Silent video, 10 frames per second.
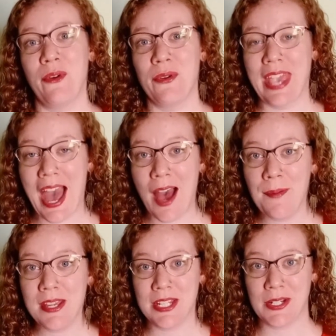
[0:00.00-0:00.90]

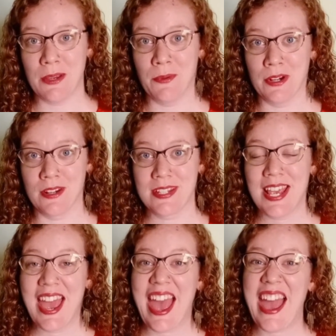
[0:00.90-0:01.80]
vocabulary words
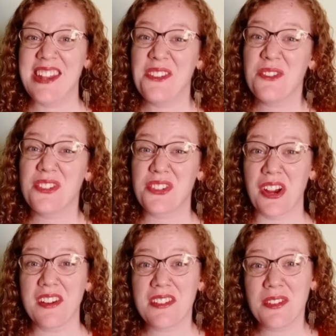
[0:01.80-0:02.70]
and you
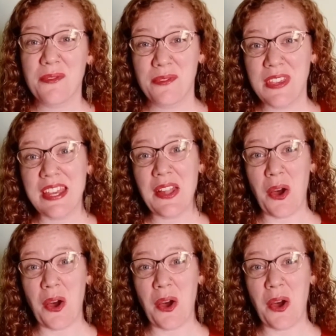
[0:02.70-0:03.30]
start to feel